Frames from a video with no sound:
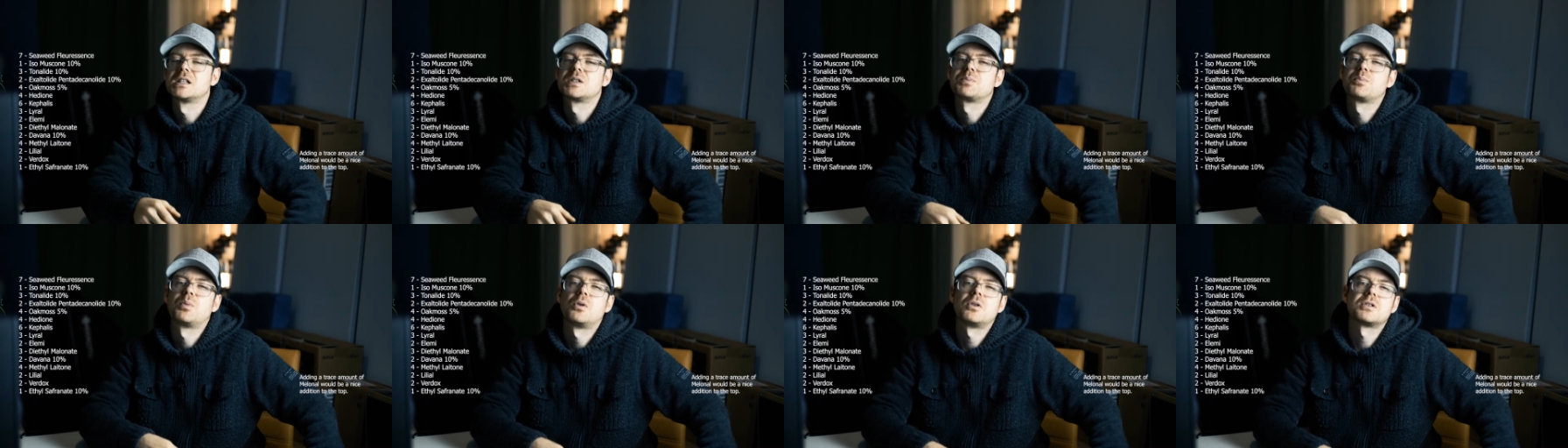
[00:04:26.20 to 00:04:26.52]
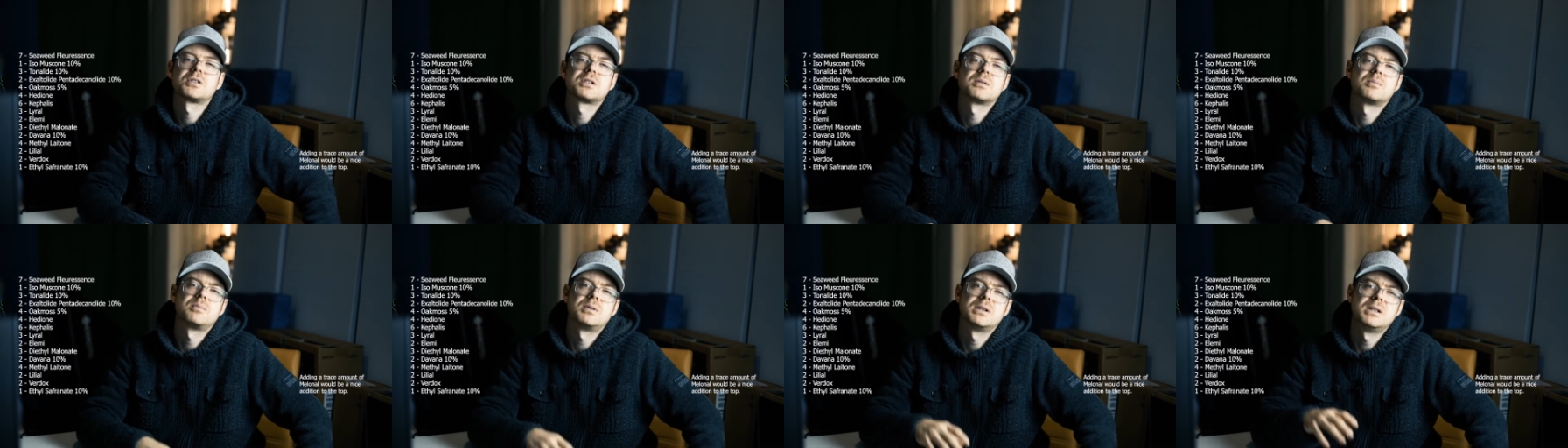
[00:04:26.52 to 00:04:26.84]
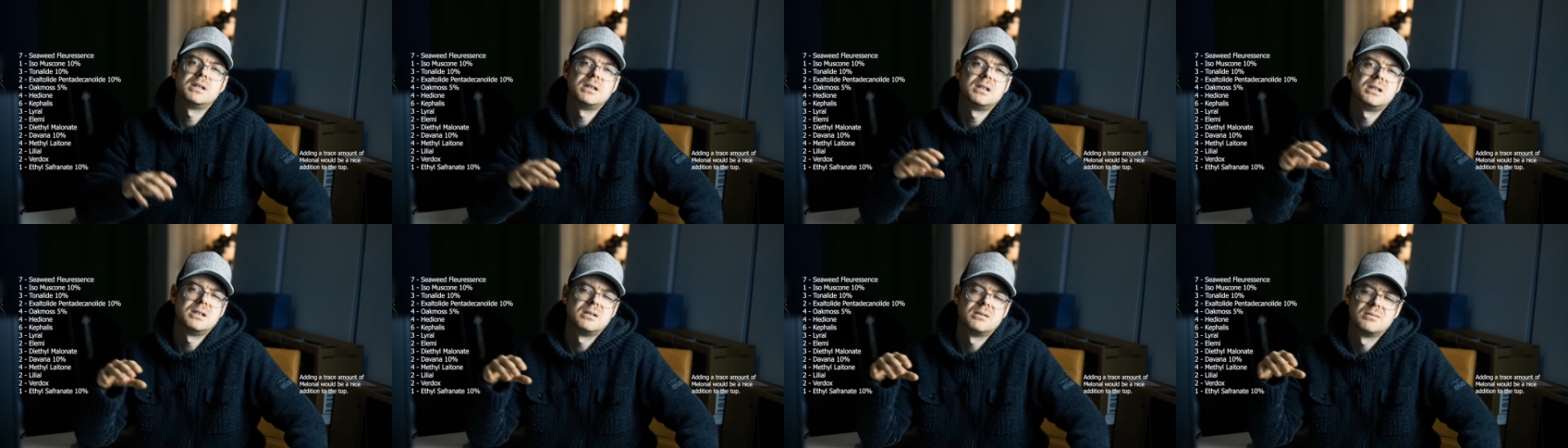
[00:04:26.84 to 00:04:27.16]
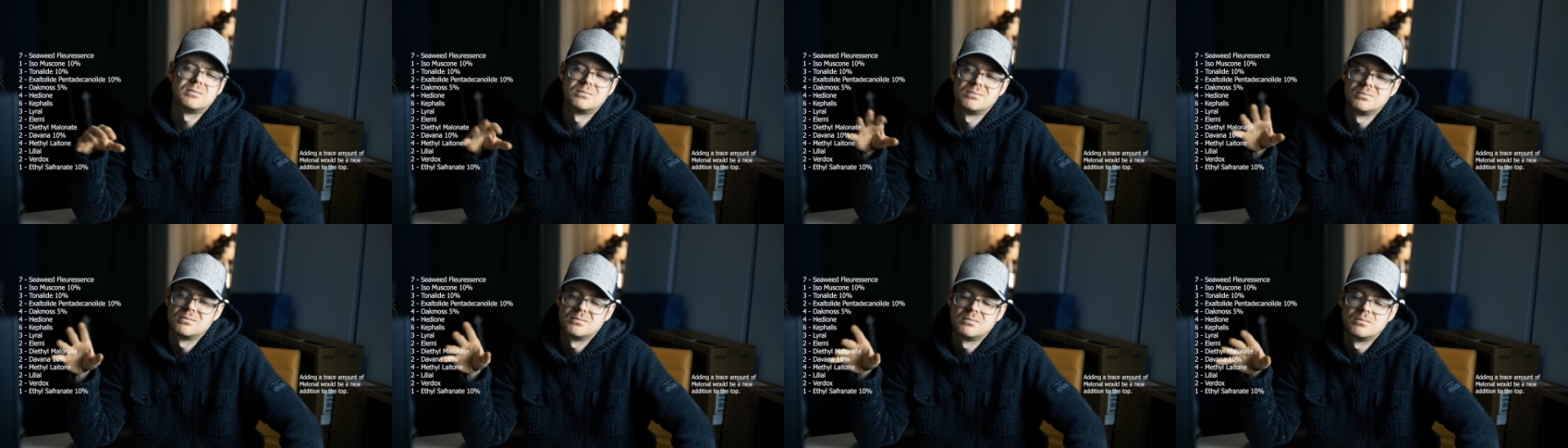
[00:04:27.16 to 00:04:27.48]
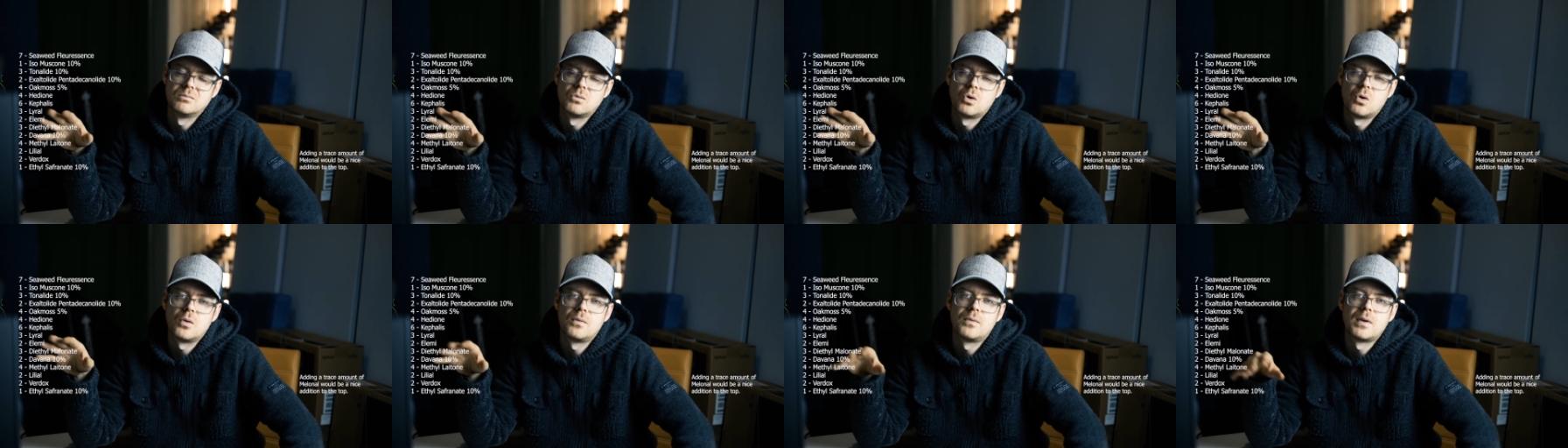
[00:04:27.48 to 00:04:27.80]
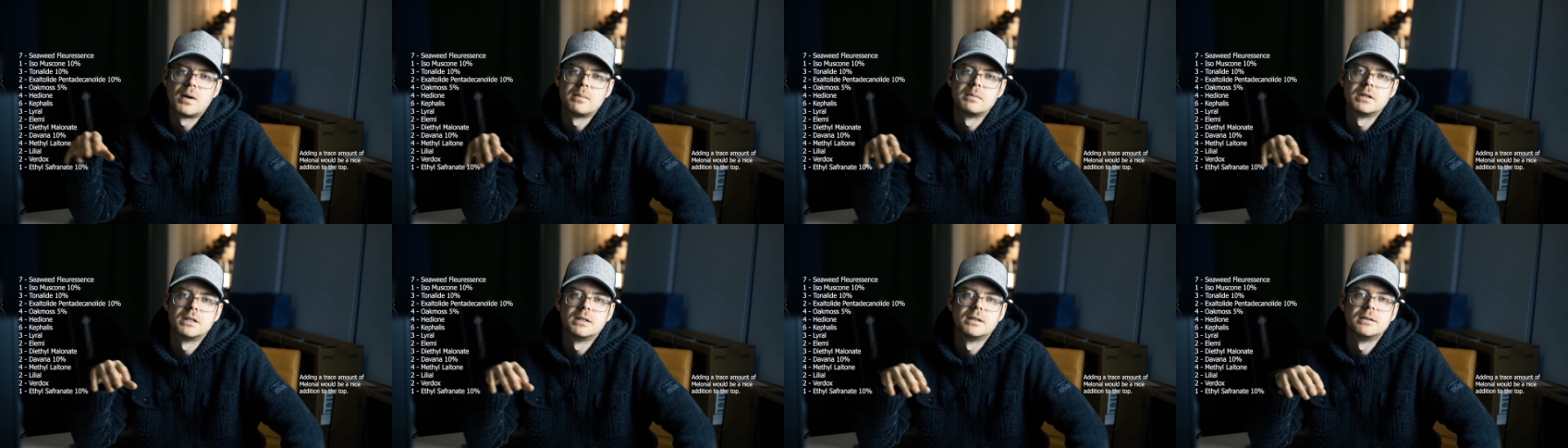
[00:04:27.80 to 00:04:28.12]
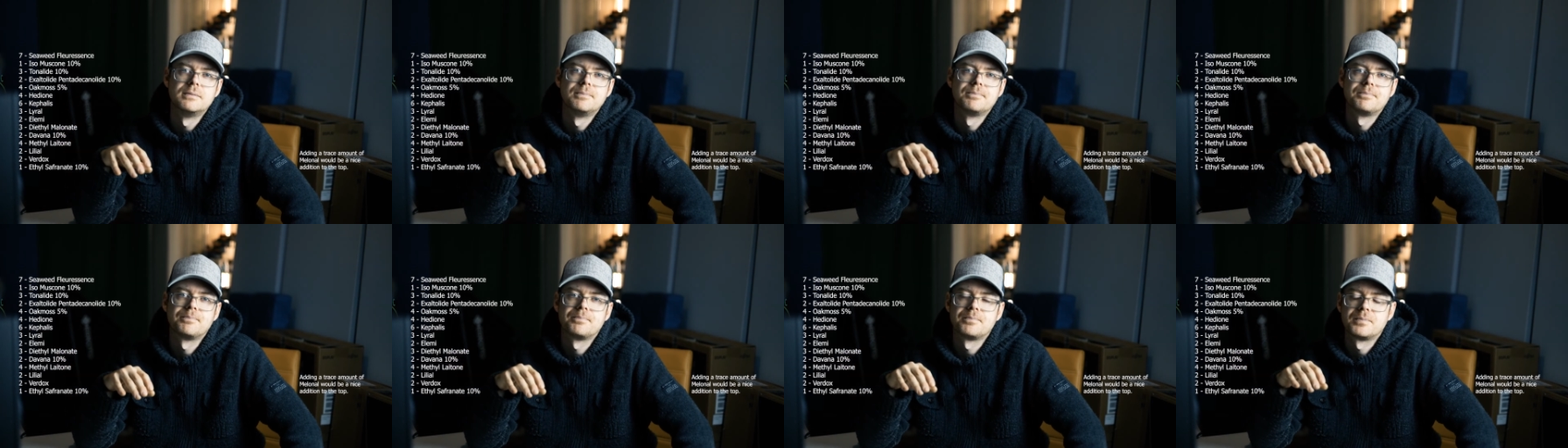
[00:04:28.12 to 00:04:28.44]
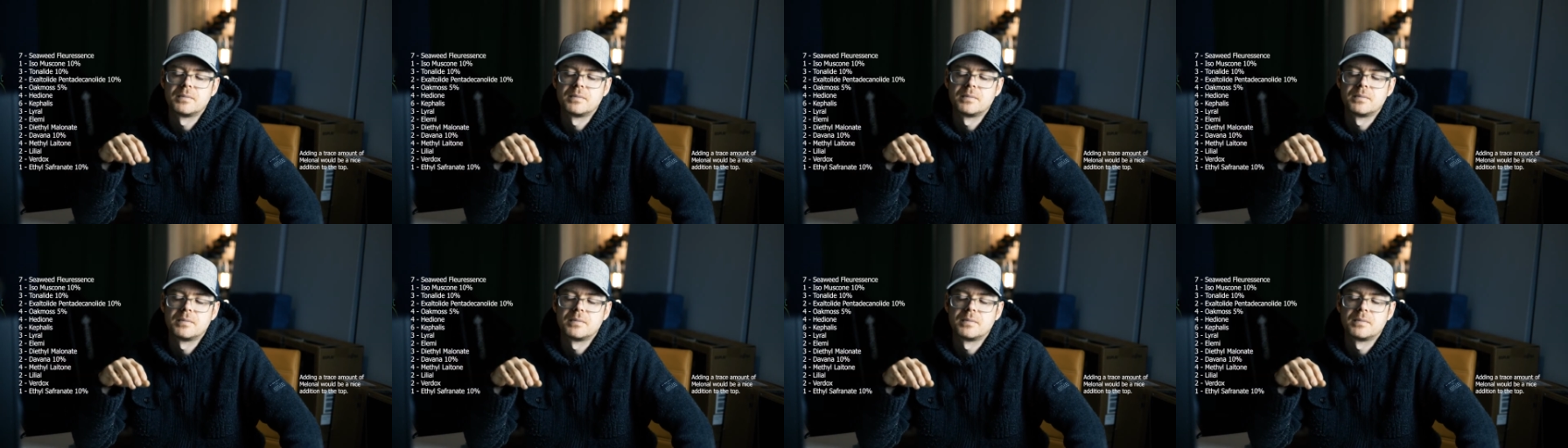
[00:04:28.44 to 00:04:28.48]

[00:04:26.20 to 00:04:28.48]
it's possibly more feminine